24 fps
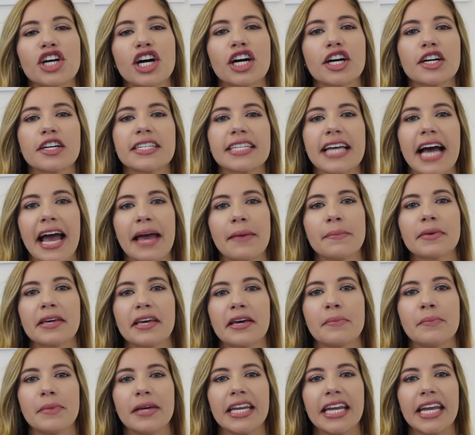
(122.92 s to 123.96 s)
a hard time
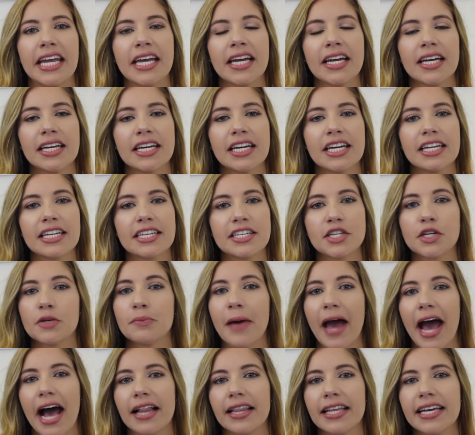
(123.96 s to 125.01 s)
committing to
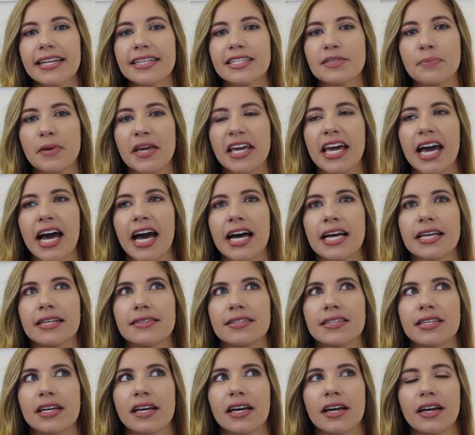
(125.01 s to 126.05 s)
palettes
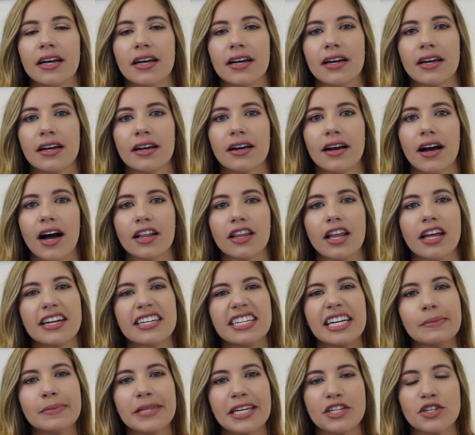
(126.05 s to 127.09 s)
because a lot of
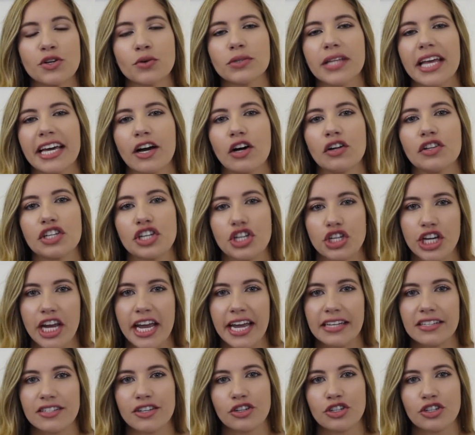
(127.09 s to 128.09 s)
times I don't like all the shades.